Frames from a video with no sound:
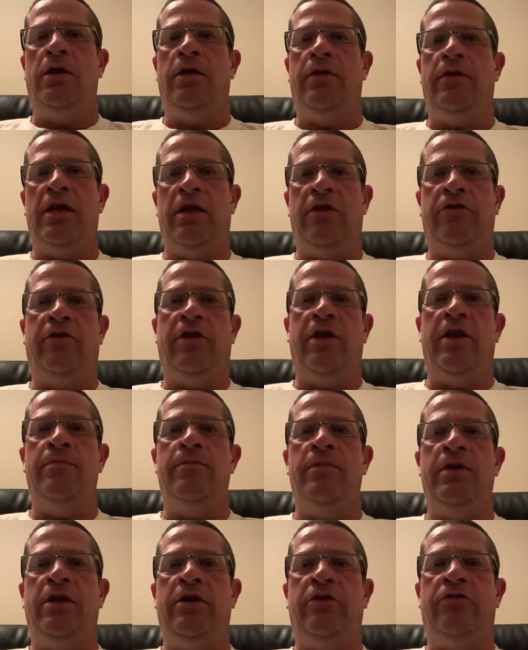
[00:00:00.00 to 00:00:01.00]
That has led
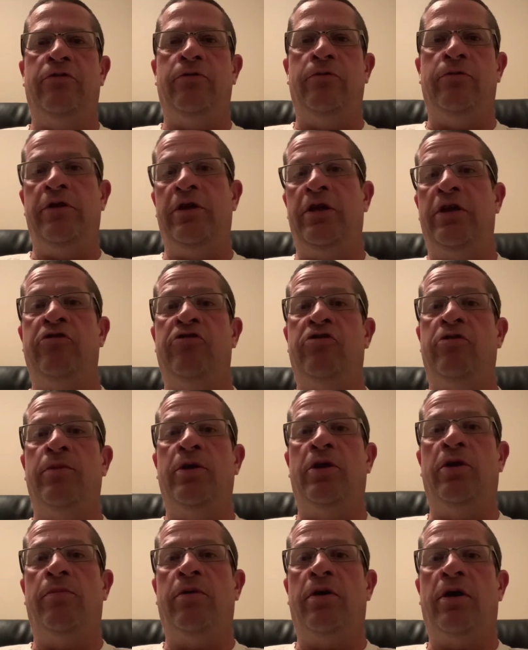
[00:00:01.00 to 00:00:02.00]
me to the engine
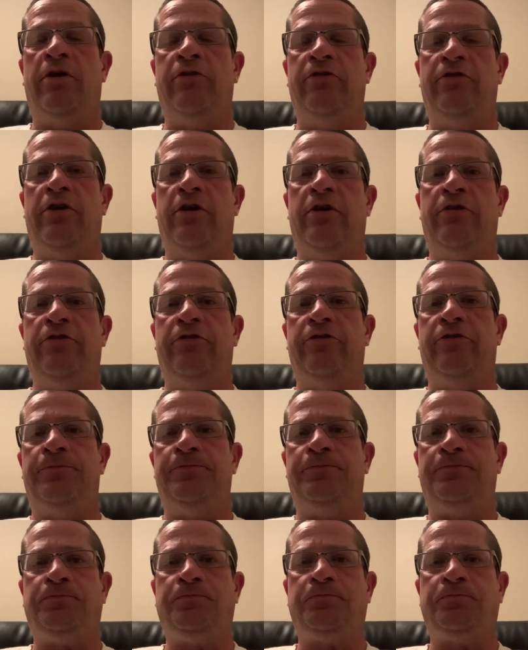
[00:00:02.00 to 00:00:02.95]
build process,